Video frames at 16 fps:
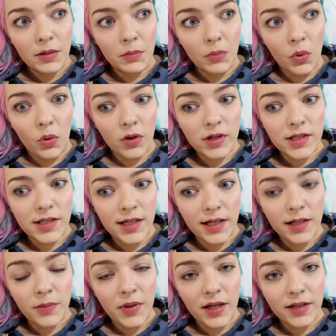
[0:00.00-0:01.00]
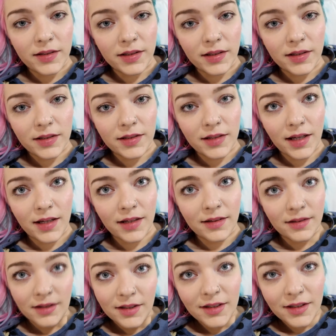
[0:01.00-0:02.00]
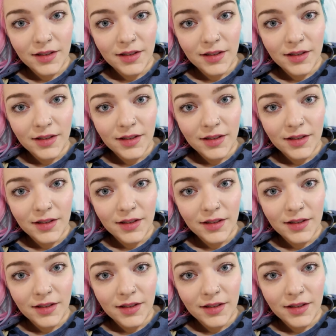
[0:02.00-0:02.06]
more on a daily basis, then